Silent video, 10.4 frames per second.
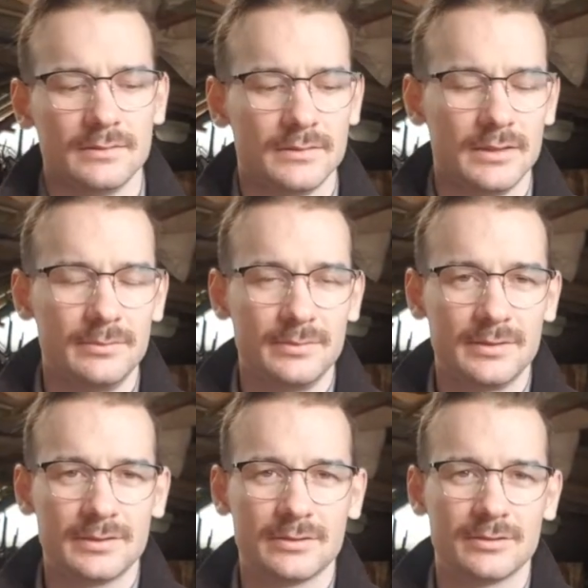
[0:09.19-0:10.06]

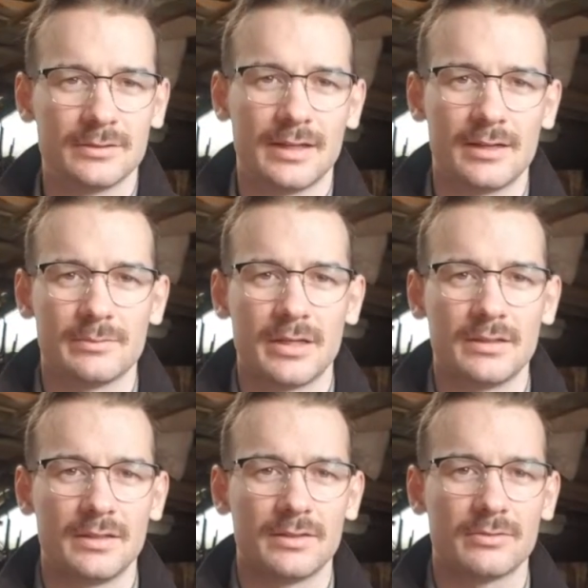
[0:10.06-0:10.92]
tips on how to make
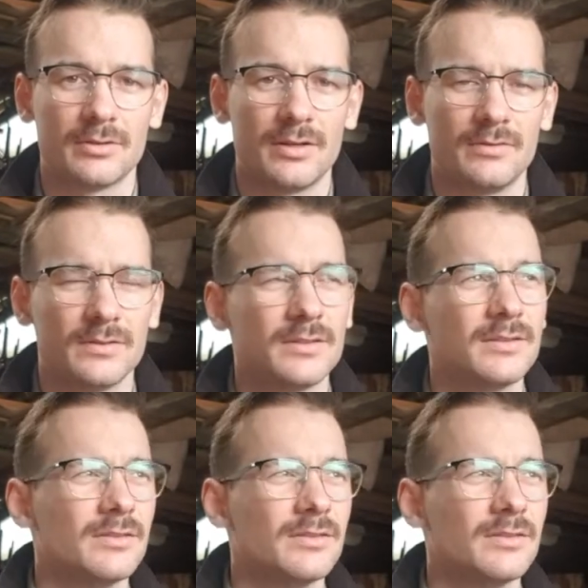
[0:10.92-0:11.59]
Leathercraft.